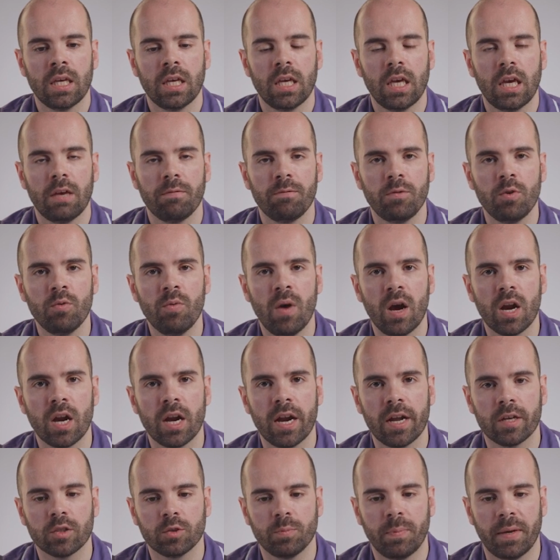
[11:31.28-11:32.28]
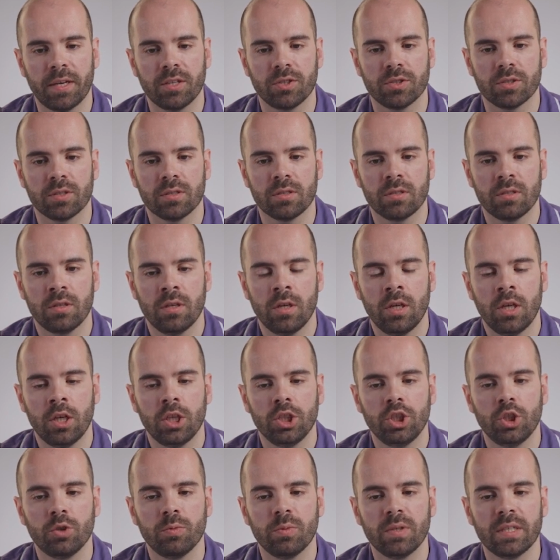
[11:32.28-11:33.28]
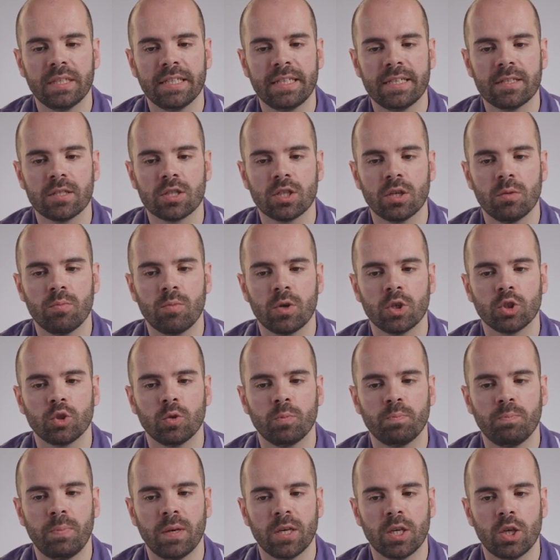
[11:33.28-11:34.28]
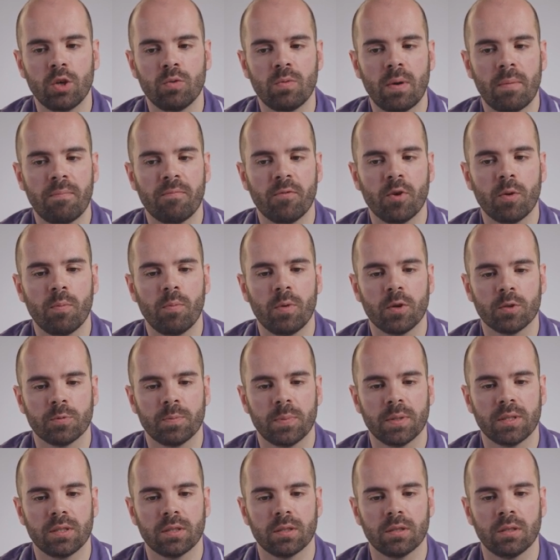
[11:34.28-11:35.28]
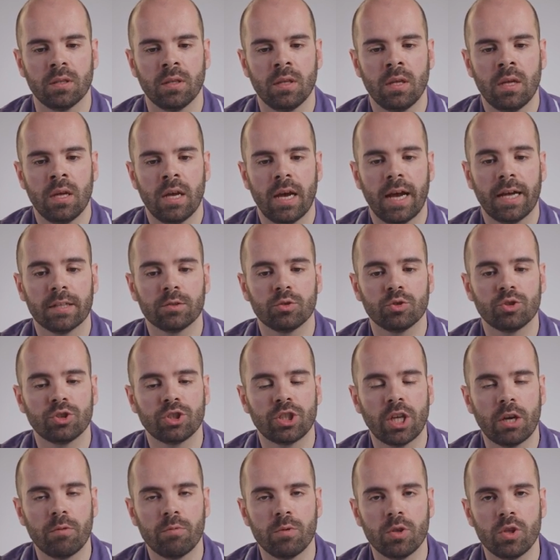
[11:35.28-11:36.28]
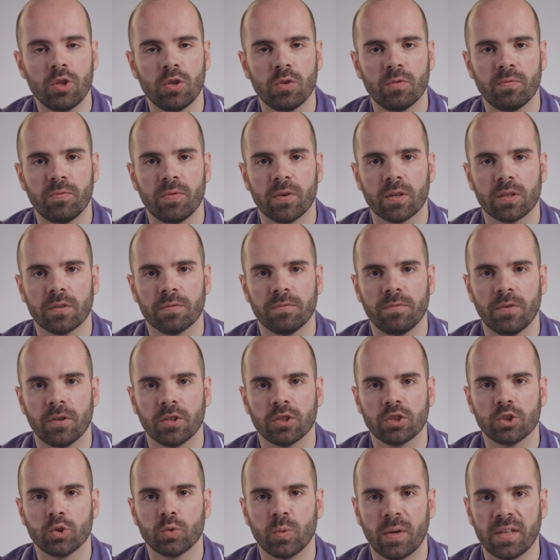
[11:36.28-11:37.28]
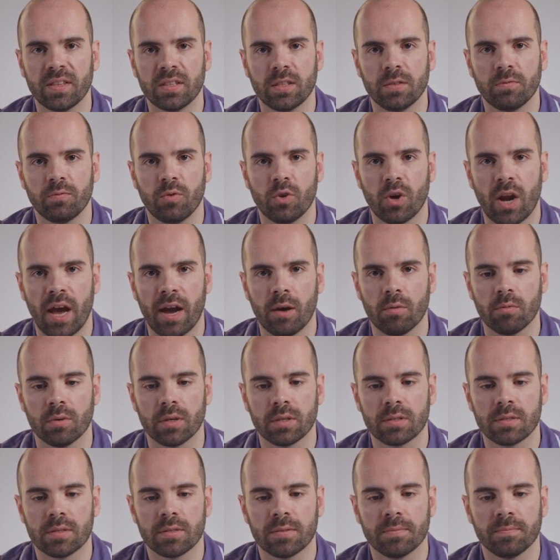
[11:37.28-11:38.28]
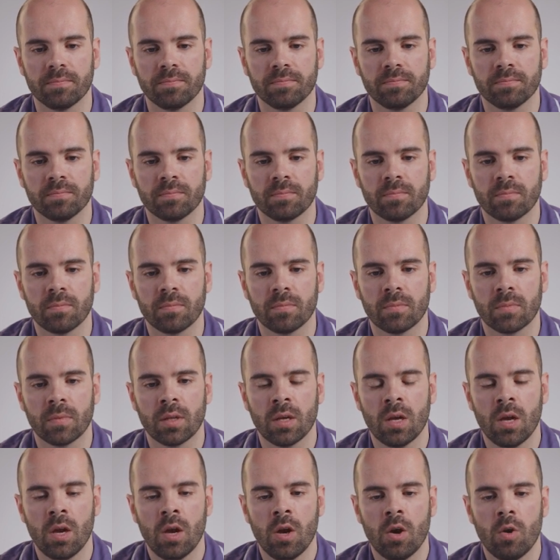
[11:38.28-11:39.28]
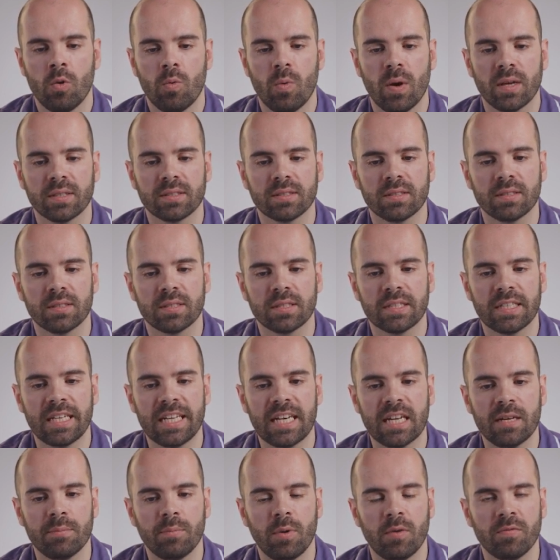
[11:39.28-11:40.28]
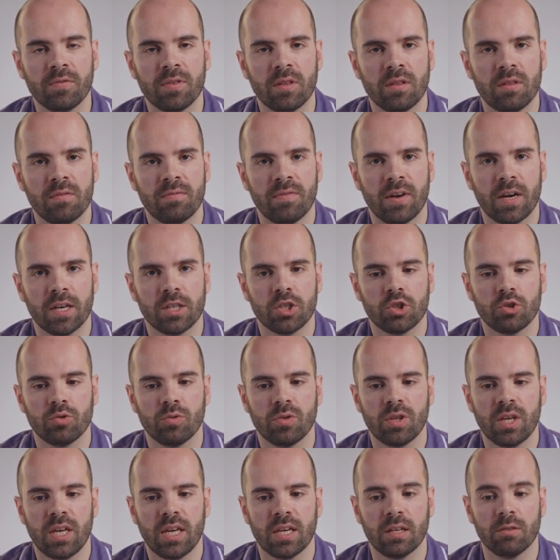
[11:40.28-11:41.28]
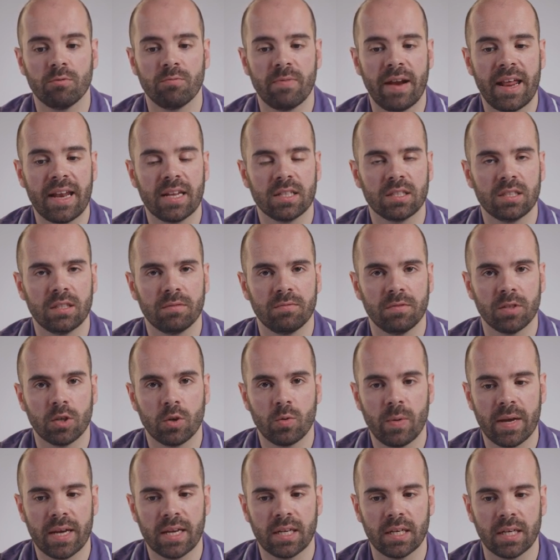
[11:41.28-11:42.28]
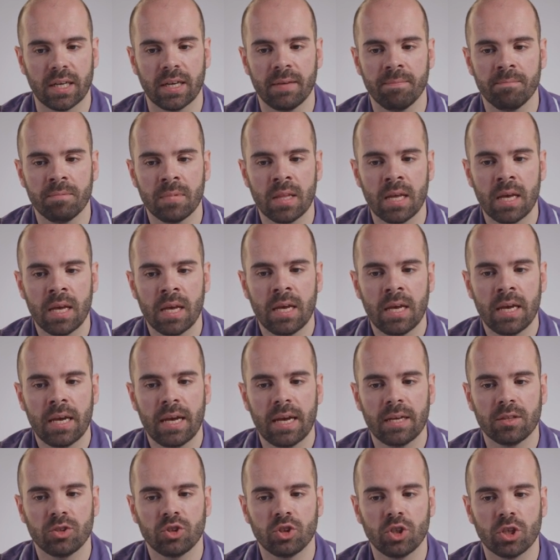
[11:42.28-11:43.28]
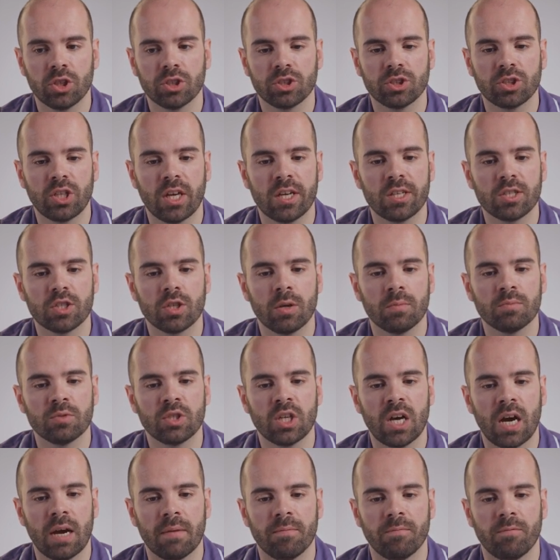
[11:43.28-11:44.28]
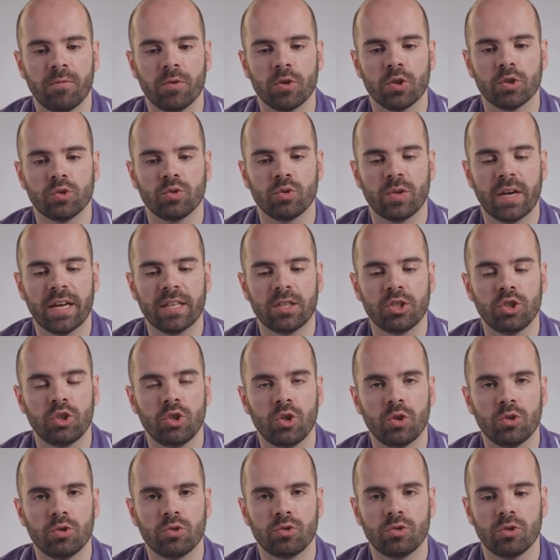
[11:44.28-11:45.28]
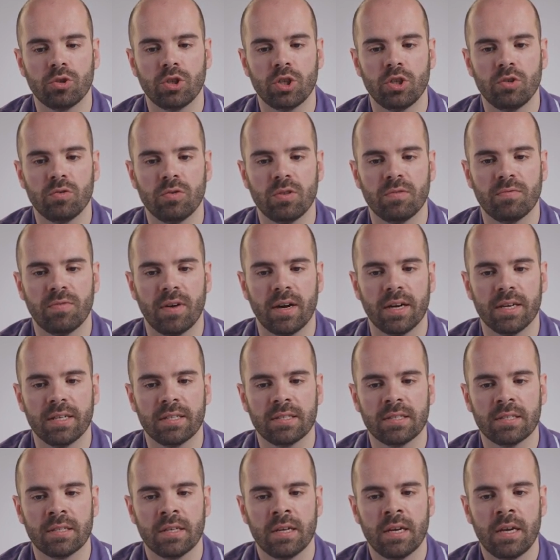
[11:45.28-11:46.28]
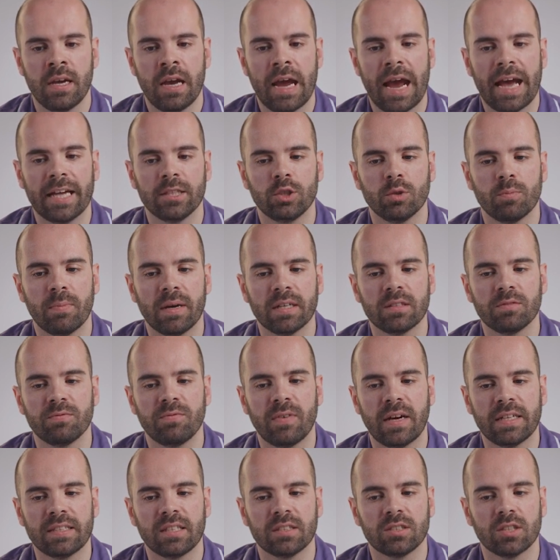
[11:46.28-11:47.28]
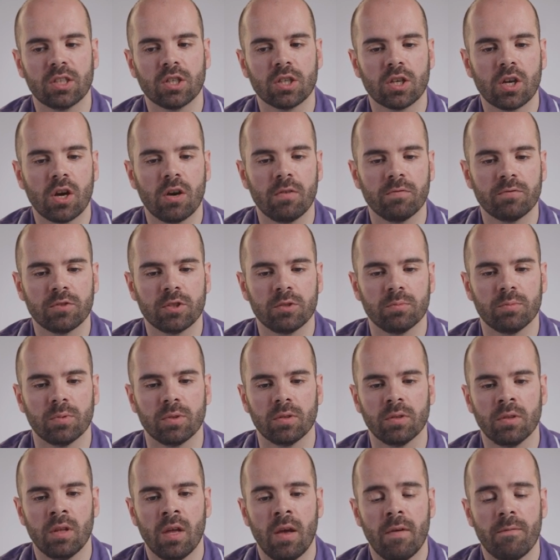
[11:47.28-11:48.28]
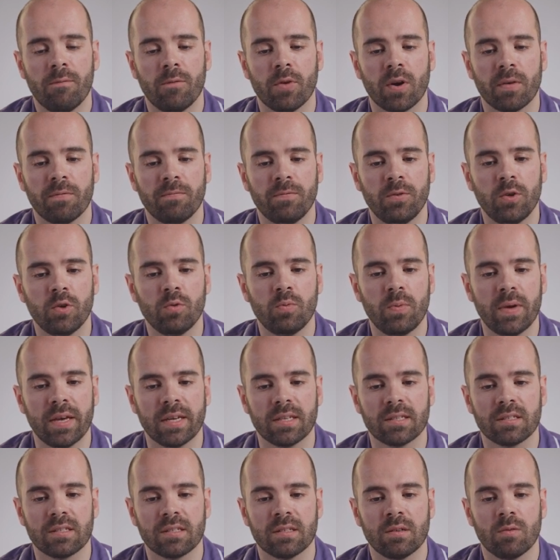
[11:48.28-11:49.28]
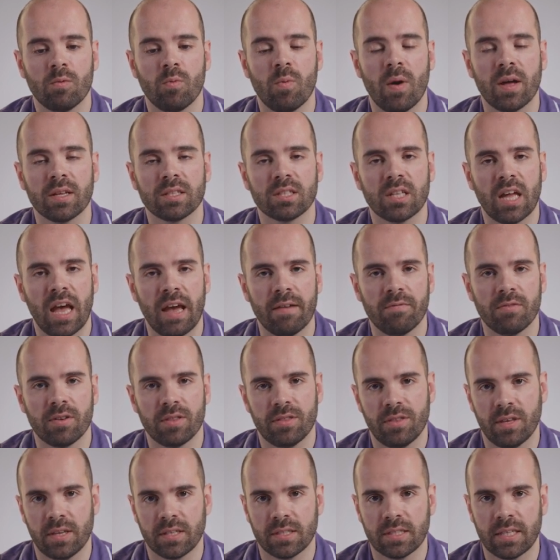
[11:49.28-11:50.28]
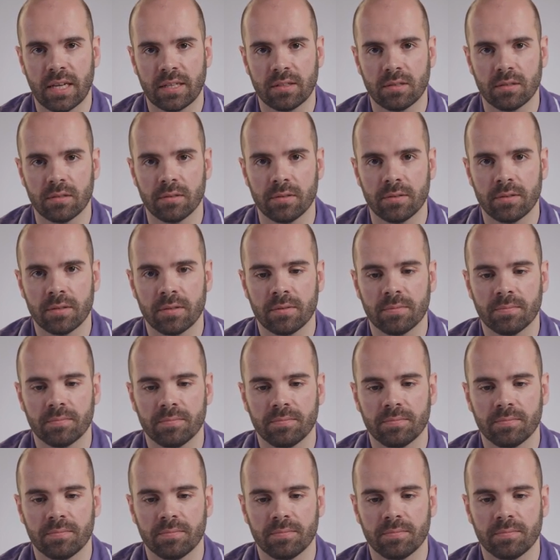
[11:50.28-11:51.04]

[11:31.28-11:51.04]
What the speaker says: If you are an outpatient, you will need someone to pick you up from hospital and to stay with you for the first 24 hours. Whilst the skin above the device should heal relatively quickly, it does take some time for you to get used to the new device, and you might find it uncomfortable for a few weeks whilst everything settles.